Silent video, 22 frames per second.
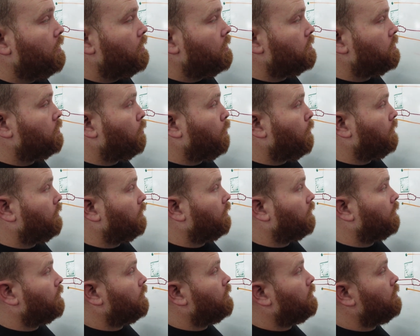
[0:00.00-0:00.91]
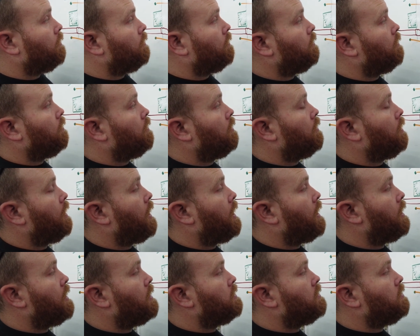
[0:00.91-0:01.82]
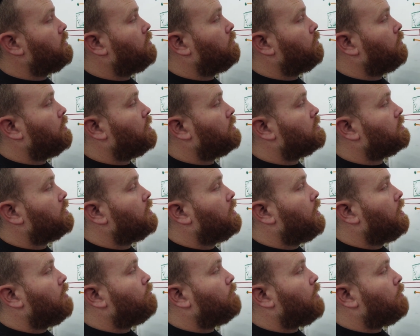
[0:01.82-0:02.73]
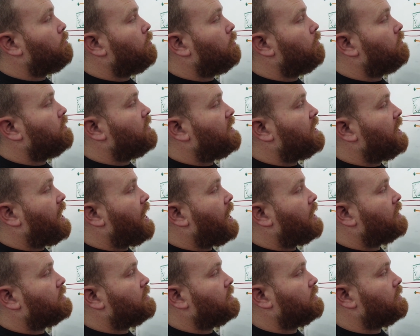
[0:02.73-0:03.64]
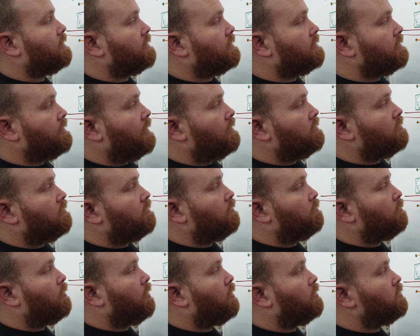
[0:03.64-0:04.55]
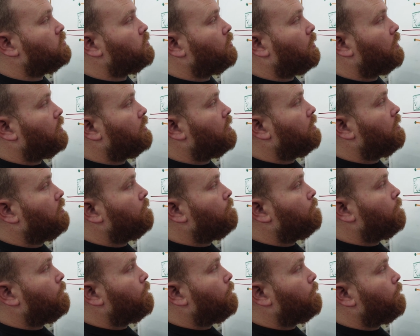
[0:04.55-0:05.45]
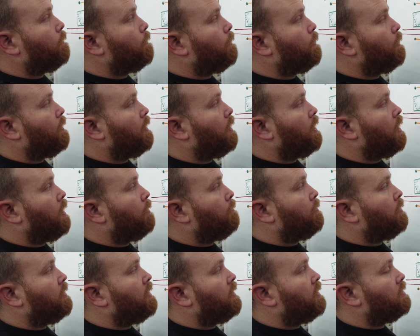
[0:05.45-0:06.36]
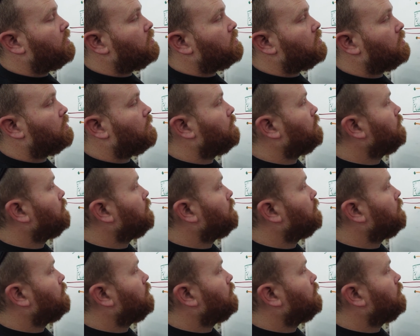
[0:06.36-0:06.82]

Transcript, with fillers: So what we learned how to do was by moving the axis, the center of the ball joint, up an inch